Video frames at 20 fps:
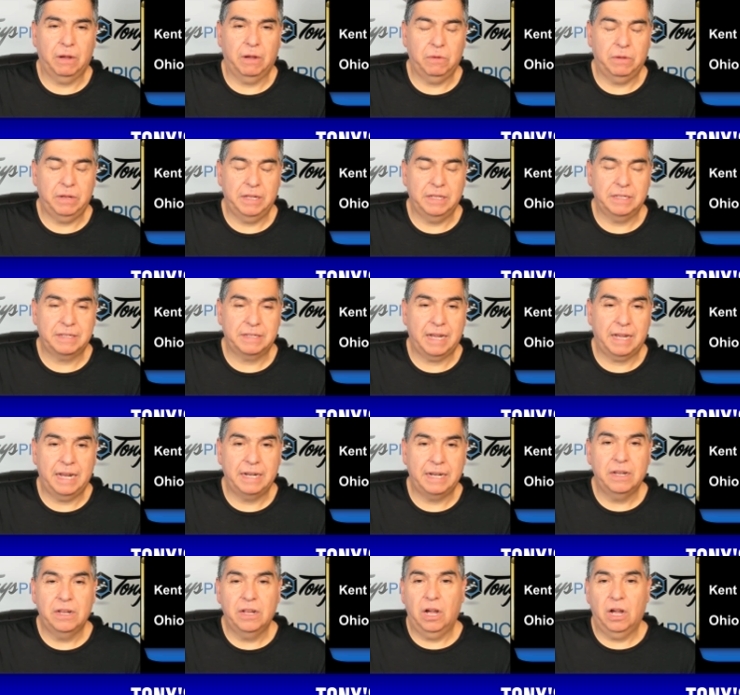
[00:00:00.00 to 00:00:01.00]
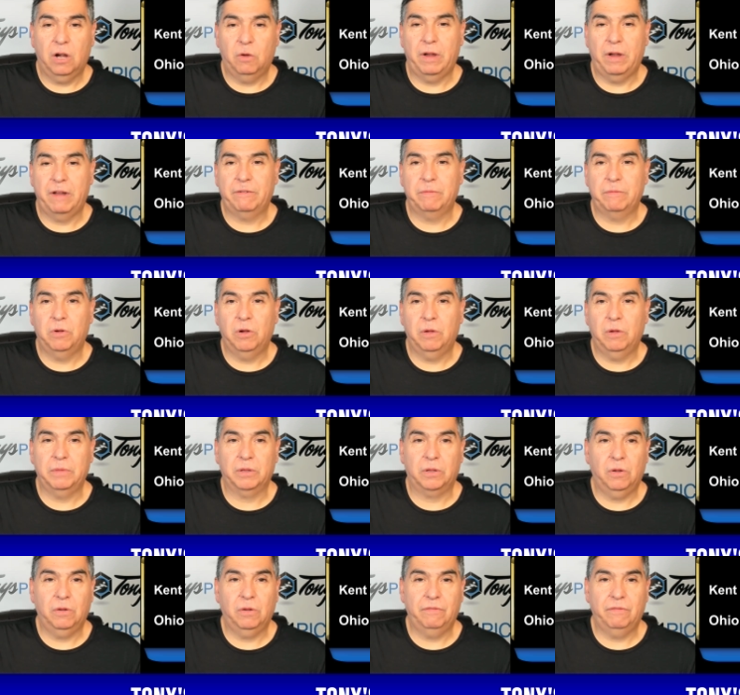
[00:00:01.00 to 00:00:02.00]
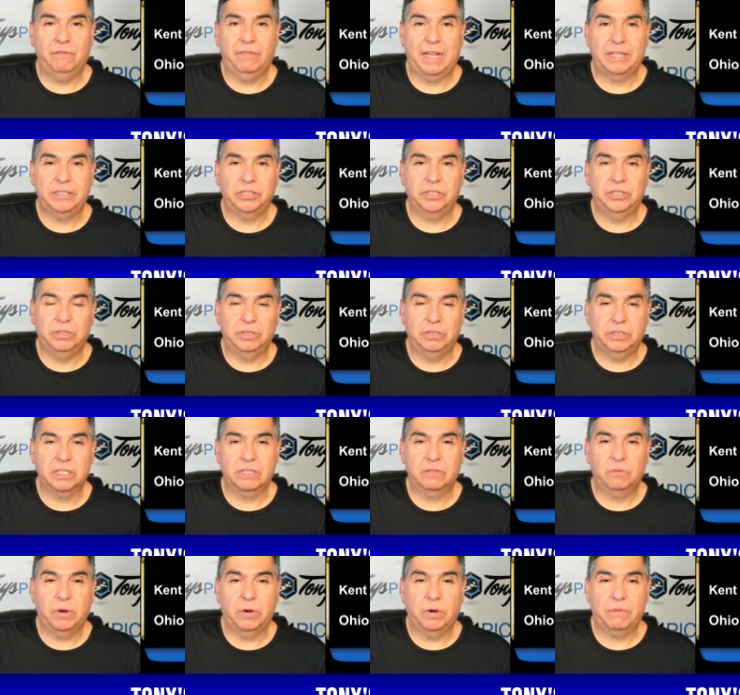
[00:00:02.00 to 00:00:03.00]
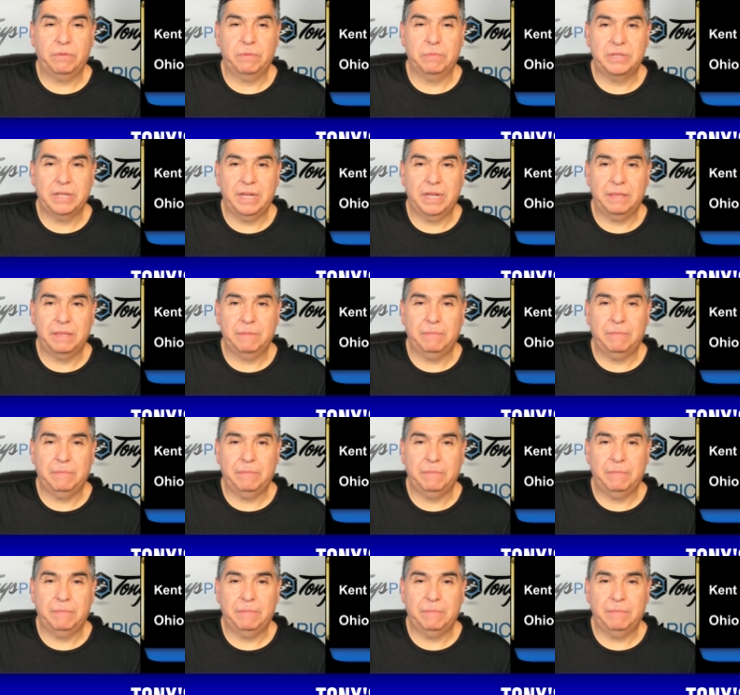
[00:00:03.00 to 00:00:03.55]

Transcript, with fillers: inside. Away from home, the Golden Flashes shoot just 43%.